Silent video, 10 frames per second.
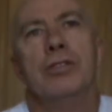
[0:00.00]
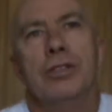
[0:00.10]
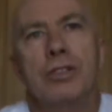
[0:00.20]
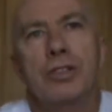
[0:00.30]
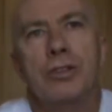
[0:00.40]

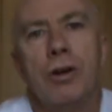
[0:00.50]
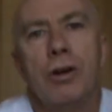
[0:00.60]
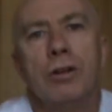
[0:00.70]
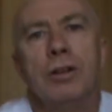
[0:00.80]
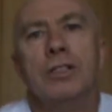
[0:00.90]
Lee's
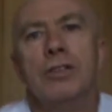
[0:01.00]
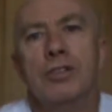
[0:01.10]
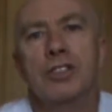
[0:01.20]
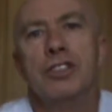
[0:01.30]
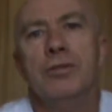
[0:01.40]
style is
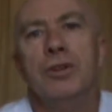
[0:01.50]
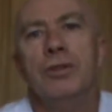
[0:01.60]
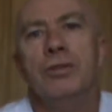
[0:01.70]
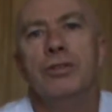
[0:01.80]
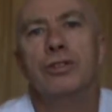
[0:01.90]
it's
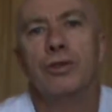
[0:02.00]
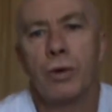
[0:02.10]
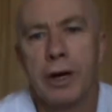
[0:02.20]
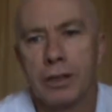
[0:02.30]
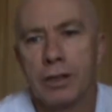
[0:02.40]
simple,
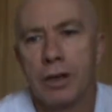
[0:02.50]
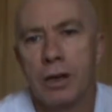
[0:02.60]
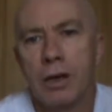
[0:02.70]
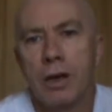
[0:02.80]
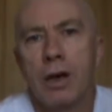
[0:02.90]
direct,
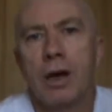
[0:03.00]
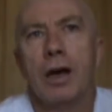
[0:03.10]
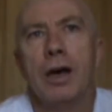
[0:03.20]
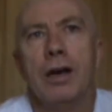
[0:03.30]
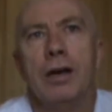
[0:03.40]

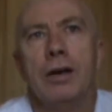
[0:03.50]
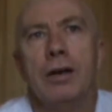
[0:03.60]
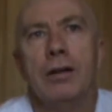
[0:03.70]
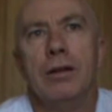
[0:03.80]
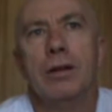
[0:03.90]

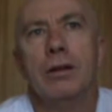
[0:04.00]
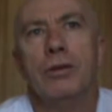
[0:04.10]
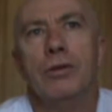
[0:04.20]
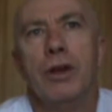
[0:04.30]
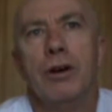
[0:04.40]
and
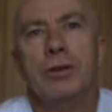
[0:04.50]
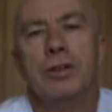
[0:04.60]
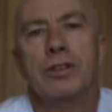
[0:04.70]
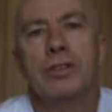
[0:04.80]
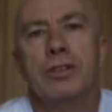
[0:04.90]
although it
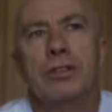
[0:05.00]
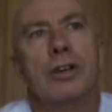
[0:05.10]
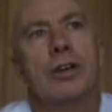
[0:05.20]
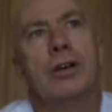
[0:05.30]
doesn't